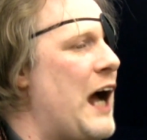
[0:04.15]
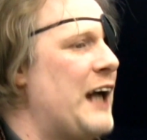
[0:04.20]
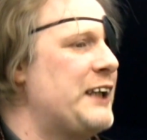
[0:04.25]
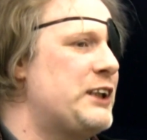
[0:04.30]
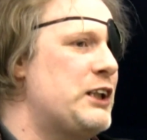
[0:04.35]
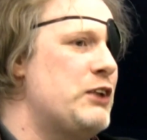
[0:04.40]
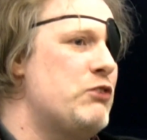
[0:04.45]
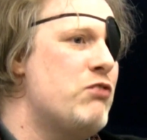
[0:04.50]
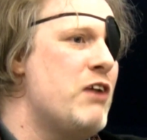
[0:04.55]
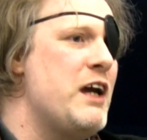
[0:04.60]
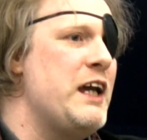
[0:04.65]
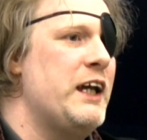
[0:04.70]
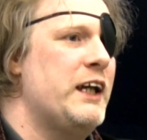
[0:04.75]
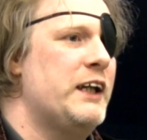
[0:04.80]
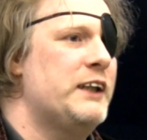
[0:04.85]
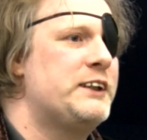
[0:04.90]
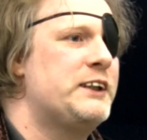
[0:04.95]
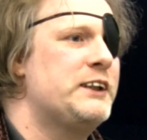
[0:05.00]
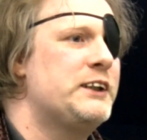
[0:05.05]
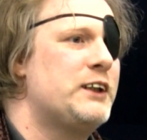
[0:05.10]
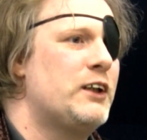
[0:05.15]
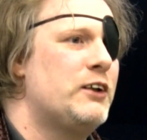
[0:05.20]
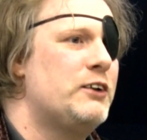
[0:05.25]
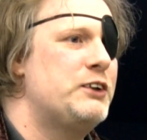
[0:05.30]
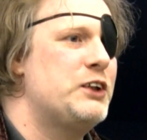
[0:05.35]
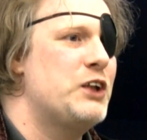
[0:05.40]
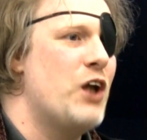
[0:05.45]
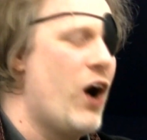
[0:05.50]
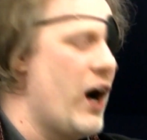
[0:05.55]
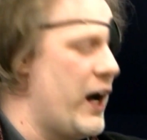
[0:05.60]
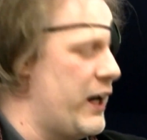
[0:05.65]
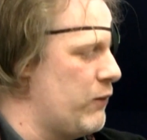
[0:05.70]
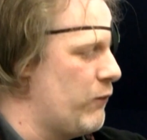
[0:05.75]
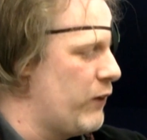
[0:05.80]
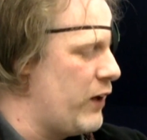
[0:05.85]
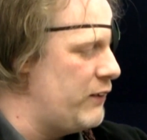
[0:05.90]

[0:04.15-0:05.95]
actually read since I was 9.